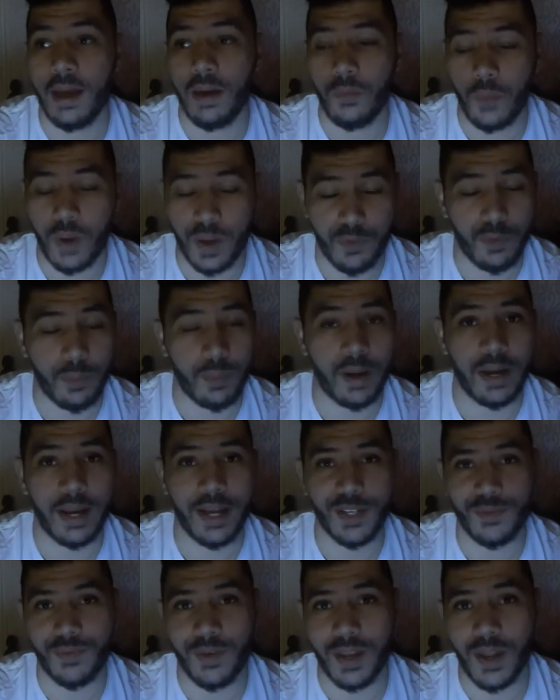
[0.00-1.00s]
Wait for my
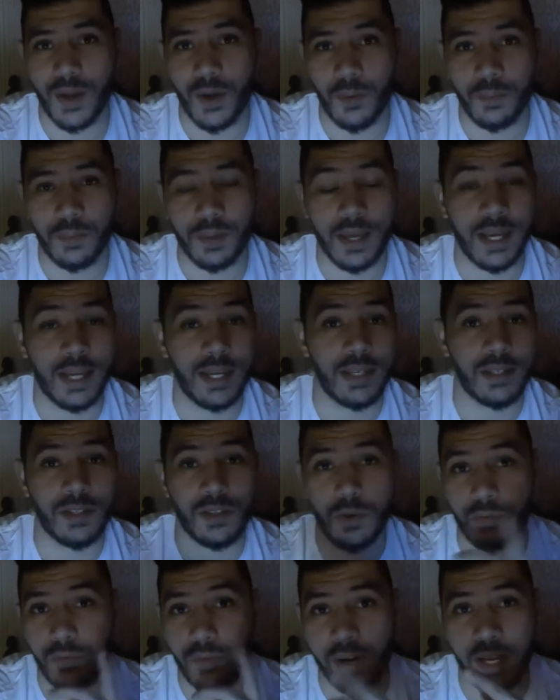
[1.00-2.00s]
next video. Please
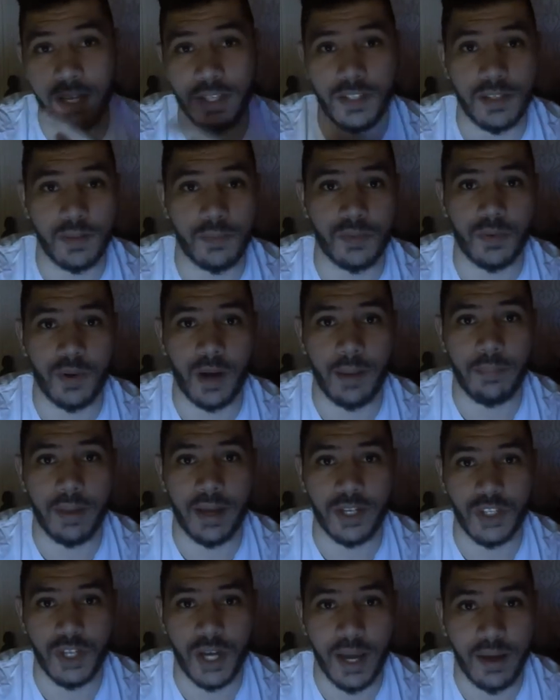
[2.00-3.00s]
don't forget to subscribe
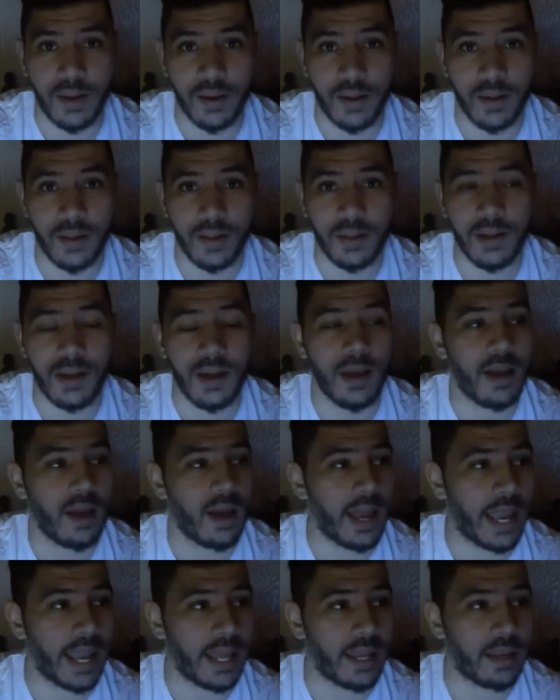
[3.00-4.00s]
to my channel
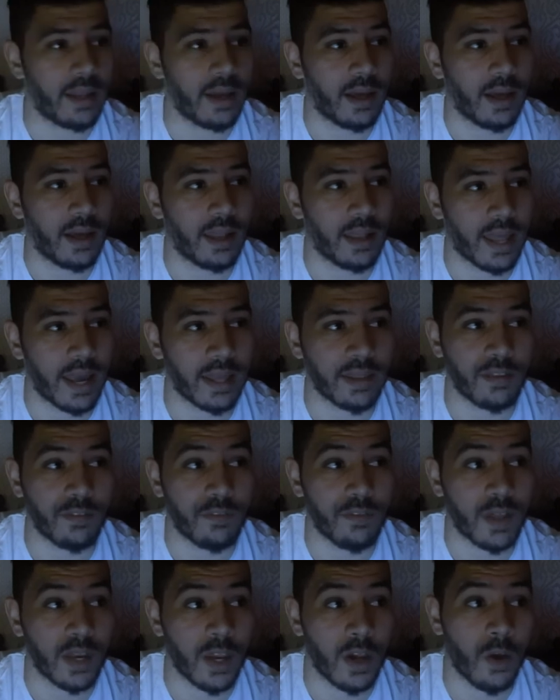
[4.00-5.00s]
and like the
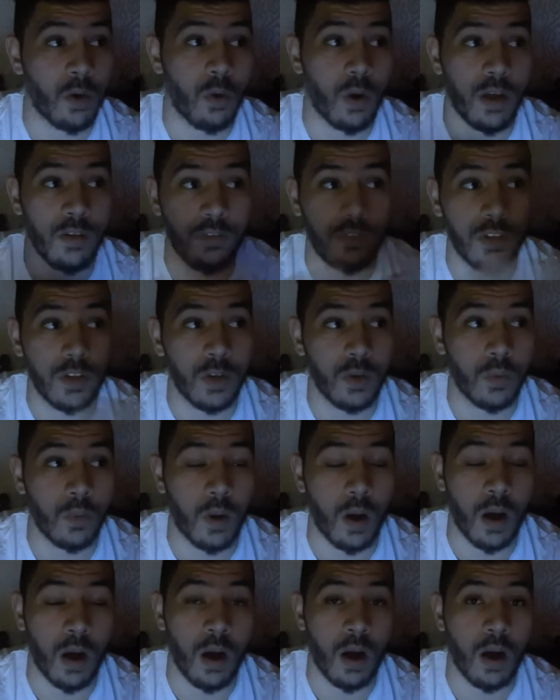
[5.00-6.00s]
video if
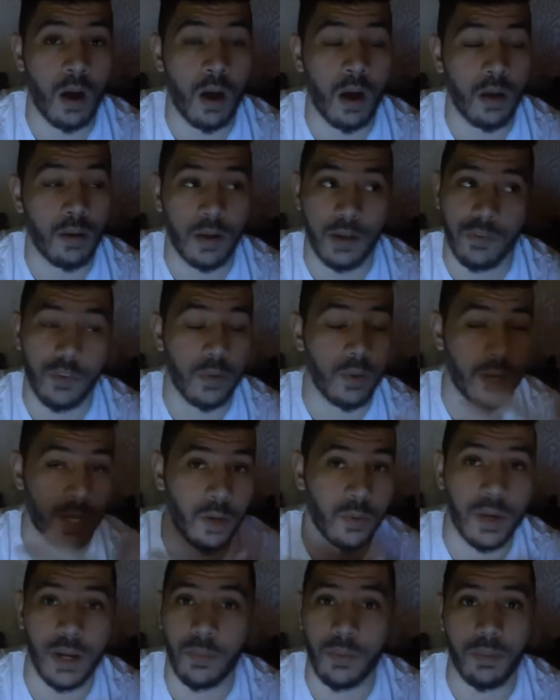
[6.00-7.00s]
you
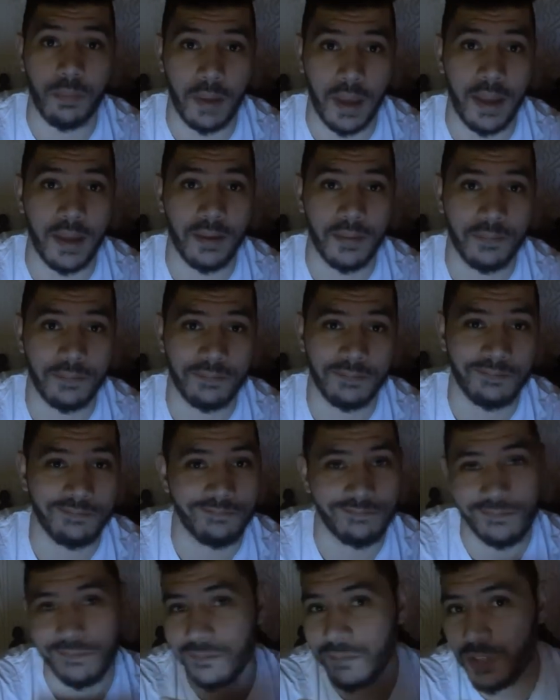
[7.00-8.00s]
agree with me.
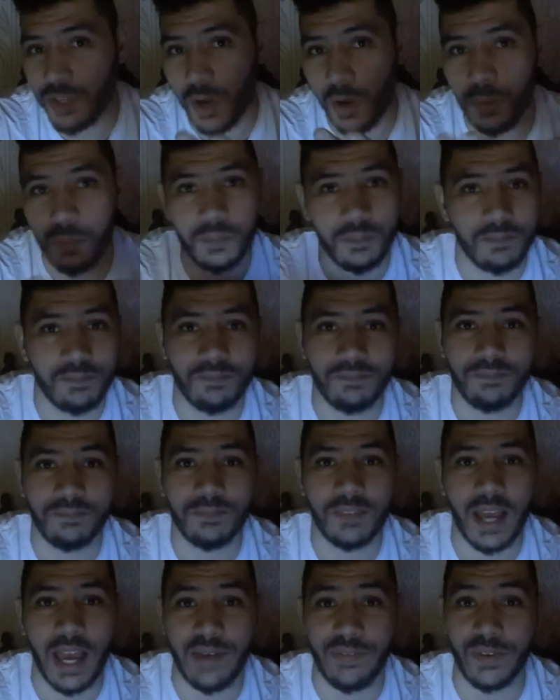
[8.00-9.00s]
So,
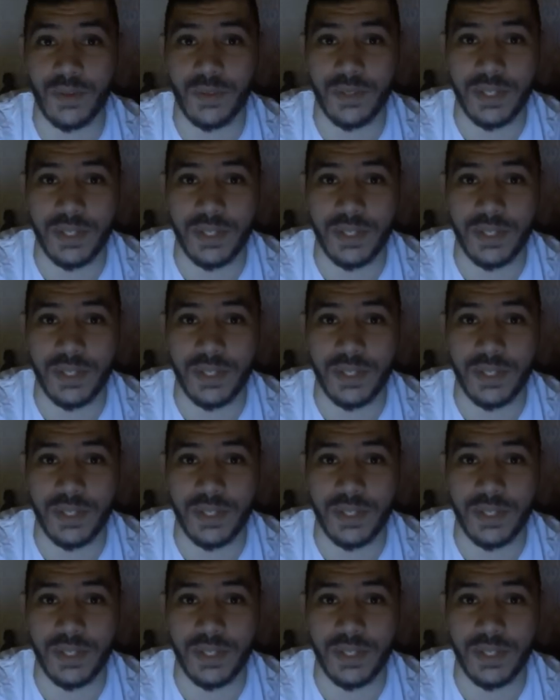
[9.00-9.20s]
have a good